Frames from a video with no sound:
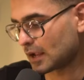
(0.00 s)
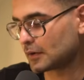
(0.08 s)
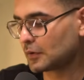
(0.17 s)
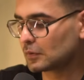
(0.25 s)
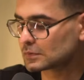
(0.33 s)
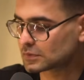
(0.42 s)

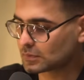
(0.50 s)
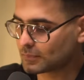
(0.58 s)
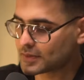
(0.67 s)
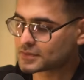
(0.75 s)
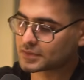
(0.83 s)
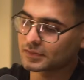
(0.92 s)
And you also
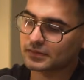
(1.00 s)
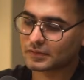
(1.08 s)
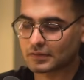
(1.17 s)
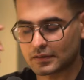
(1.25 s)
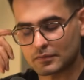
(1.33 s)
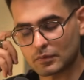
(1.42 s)

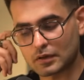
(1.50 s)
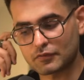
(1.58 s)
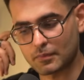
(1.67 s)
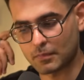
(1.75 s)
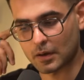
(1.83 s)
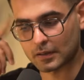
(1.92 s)
mentioned in one
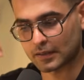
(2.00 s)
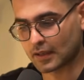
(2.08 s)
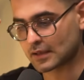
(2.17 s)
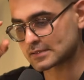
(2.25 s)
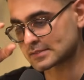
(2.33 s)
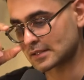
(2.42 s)
of your
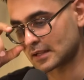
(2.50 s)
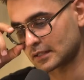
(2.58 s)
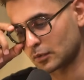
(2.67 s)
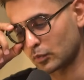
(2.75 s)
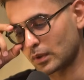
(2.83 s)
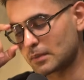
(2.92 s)
podcasts
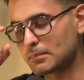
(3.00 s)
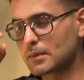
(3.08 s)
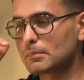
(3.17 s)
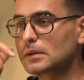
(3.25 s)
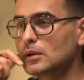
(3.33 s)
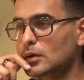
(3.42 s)
that the way
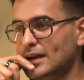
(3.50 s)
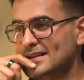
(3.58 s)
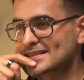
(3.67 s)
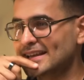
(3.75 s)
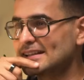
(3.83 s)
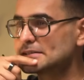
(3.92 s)
people look
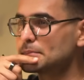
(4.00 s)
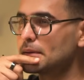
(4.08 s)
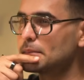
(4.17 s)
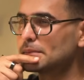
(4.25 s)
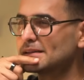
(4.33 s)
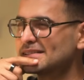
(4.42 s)
at
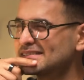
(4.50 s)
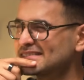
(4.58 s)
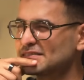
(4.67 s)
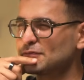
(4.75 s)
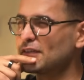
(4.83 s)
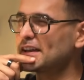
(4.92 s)
salespeople is
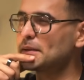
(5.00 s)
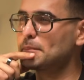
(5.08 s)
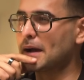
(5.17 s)
very